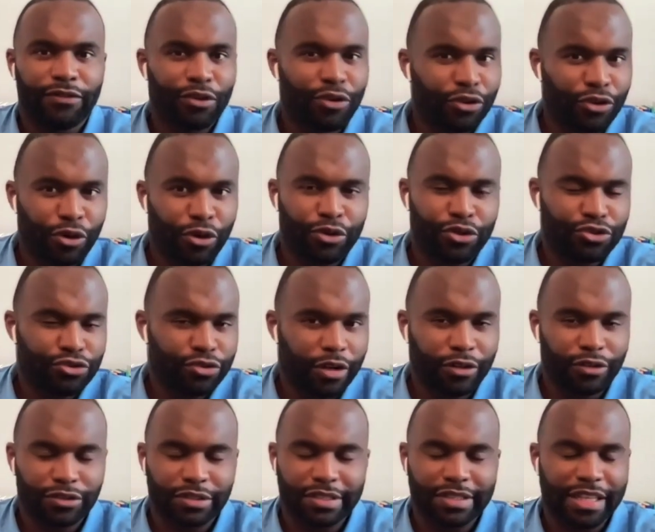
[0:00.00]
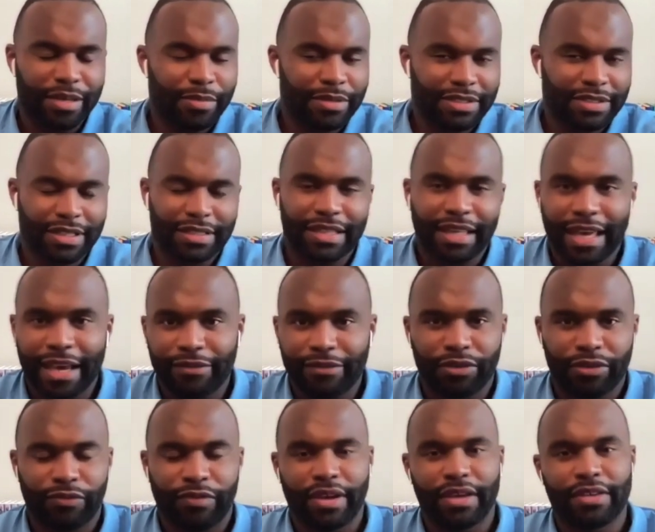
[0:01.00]
You don't know the struggles, the demons that they have to
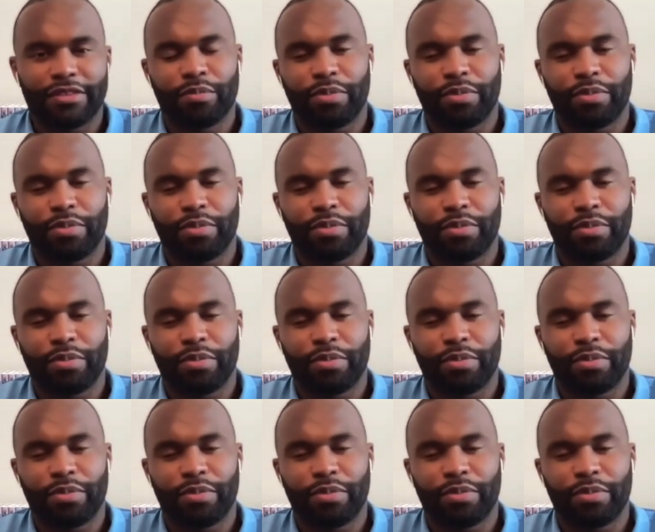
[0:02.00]
face.